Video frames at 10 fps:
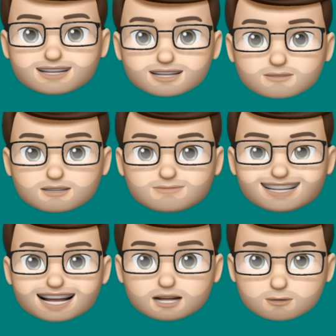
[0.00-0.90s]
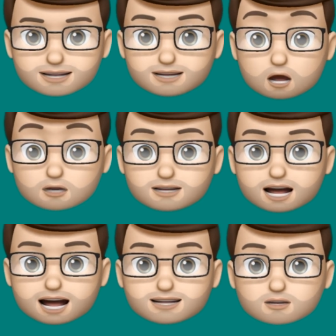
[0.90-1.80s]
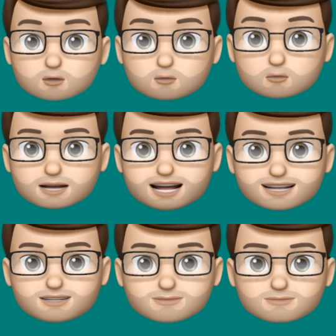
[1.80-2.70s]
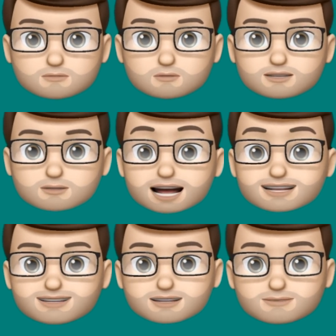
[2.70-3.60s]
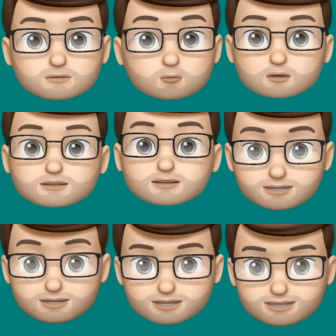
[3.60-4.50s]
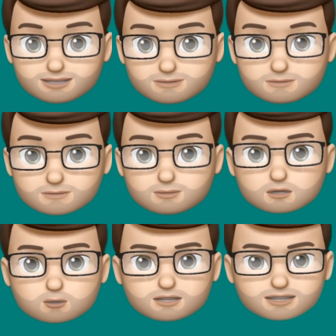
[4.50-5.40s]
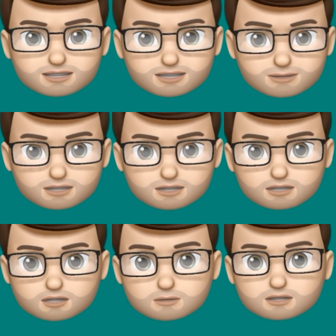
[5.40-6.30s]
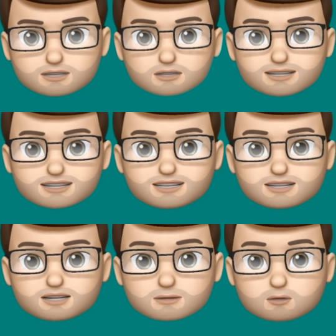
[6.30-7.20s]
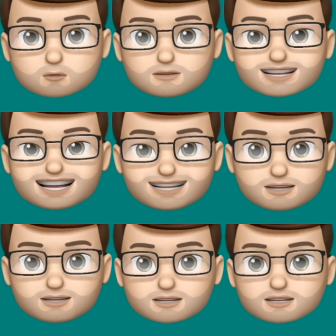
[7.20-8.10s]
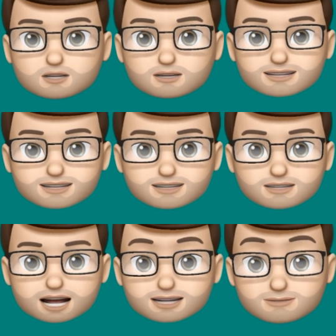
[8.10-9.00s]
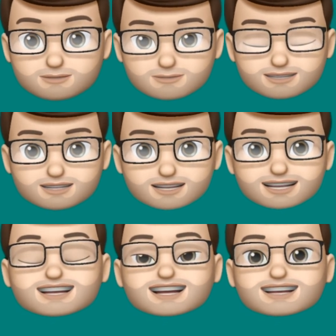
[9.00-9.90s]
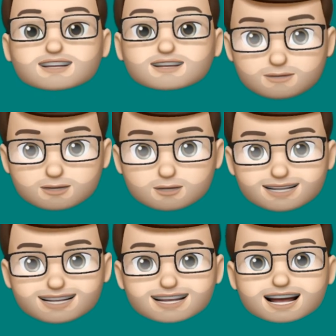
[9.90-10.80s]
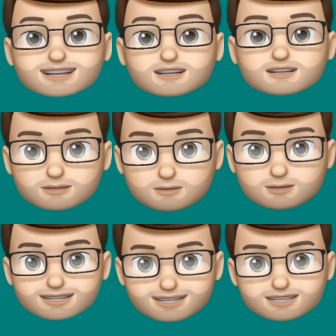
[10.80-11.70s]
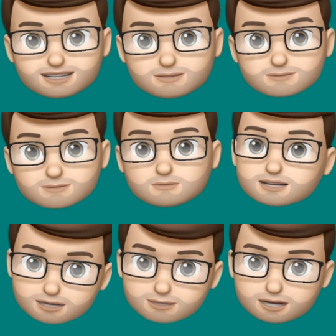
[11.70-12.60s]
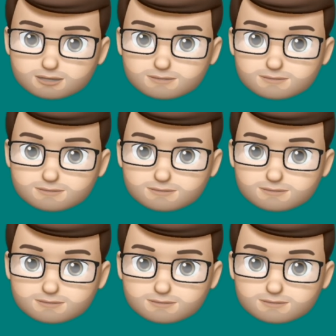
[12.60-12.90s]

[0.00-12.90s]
have a really quick look at a cool way of removing the background from all of your photos. We used to use Photoshop to do this, but with Keynote and the new Instant Alpha feature, it's super quick and super easy. Here we go.